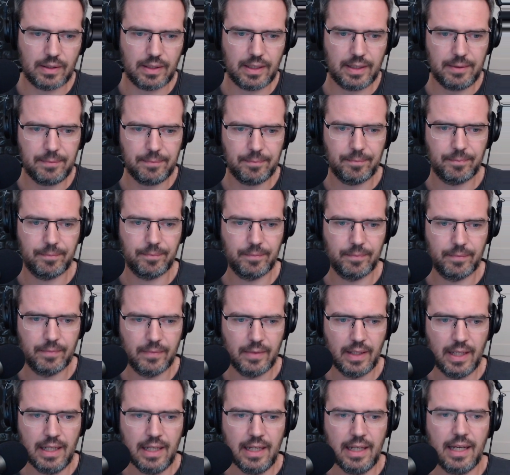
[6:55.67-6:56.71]
Okay.
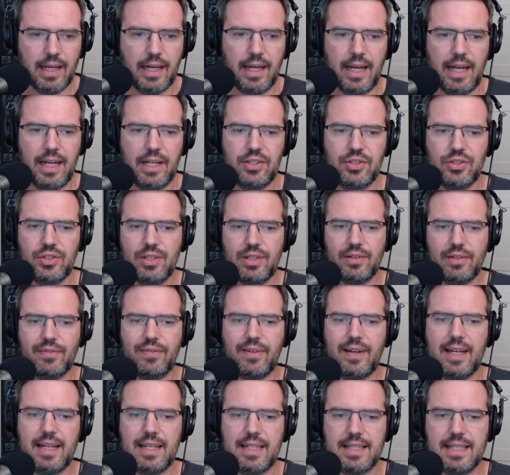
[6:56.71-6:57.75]
Uh,
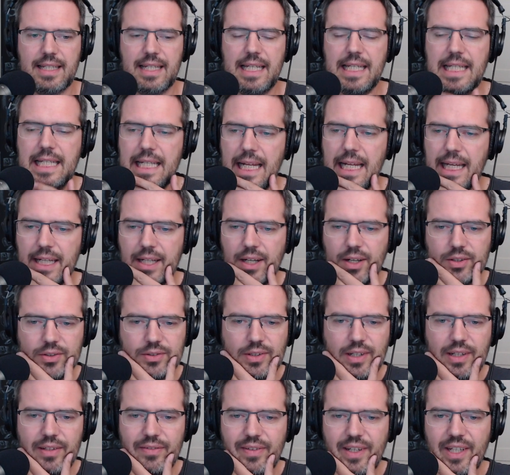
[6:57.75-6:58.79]
HDFS is like hard
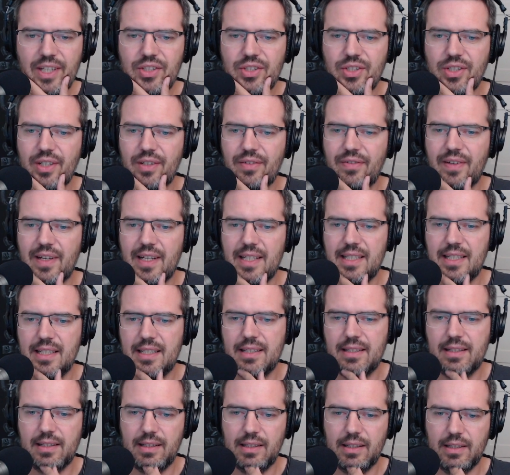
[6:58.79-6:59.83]
drive. HDFS
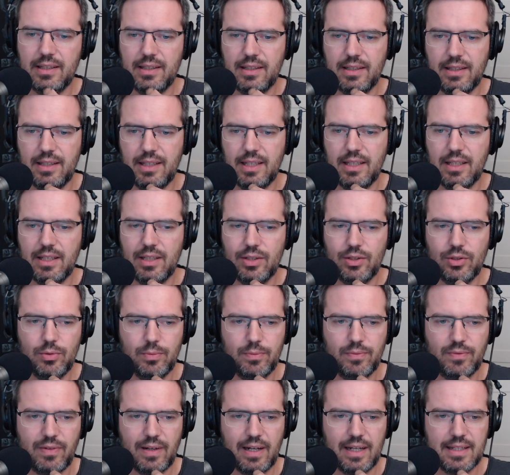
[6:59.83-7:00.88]
is the, the
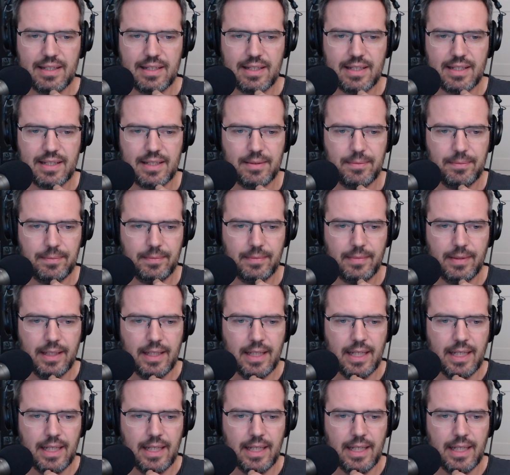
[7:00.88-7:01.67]
Hadoop file system.